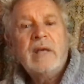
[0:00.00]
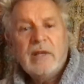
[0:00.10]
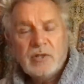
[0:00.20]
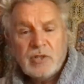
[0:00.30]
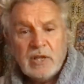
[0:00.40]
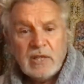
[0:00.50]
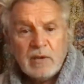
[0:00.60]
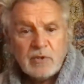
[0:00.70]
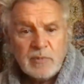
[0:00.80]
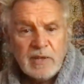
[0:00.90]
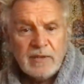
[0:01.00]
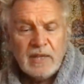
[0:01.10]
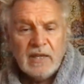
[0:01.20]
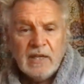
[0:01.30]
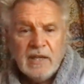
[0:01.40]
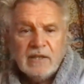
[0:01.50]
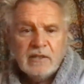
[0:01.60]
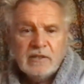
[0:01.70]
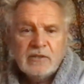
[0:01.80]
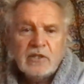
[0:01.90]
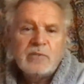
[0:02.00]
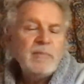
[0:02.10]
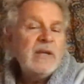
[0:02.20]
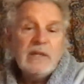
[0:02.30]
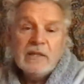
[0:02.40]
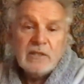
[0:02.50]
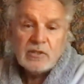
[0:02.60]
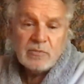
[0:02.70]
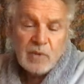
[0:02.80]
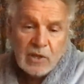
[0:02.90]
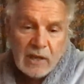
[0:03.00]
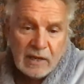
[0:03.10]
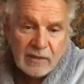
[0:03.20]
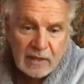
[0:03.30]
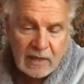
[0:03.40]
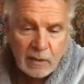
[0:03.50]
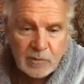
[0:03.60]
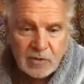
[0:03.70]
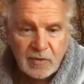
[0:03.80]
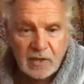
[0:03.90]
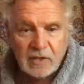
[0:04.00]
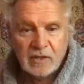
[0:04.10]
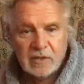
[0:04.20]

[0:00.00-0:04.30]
See, that was me thinking. Doesn't mean anything comes of it.